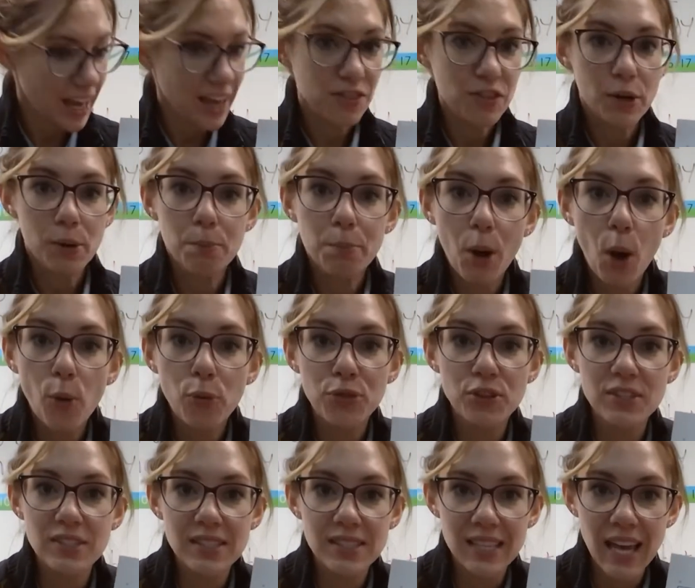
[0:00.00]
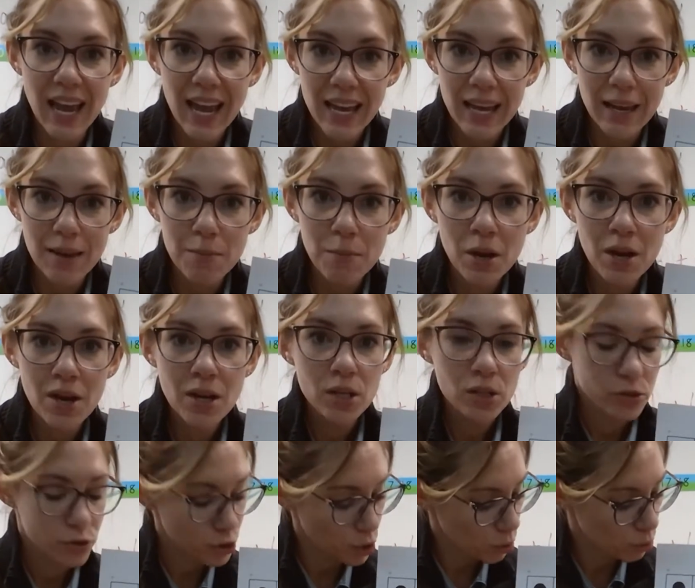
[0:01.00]
And they're both the same.
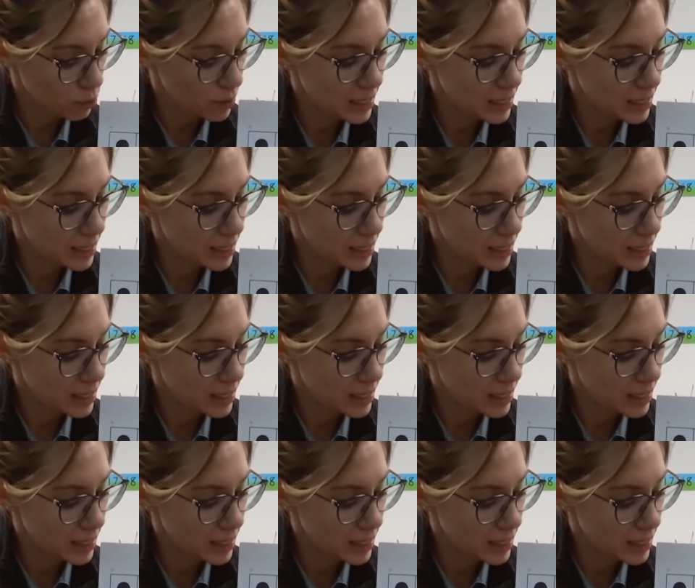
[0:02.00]
So